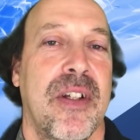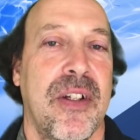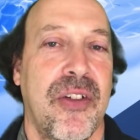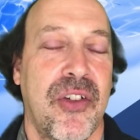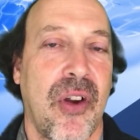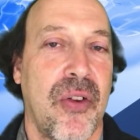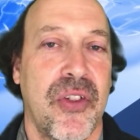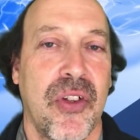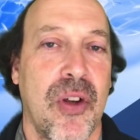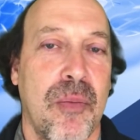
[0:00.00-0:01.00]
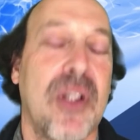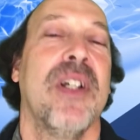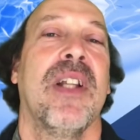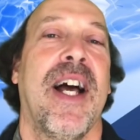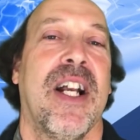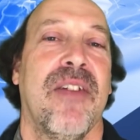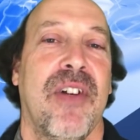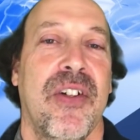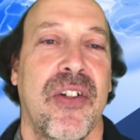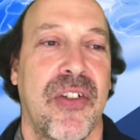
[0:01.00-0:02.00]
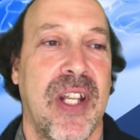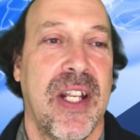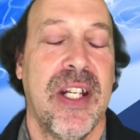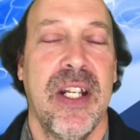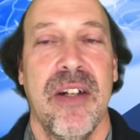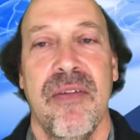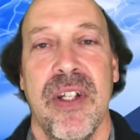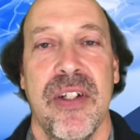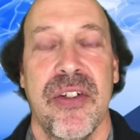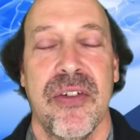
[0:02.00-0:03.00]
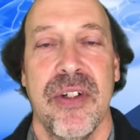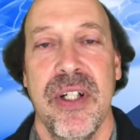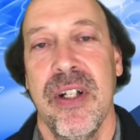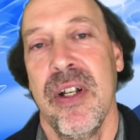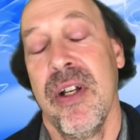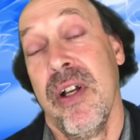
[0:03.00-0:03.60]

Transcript: and shows a complete lack of understanding of the history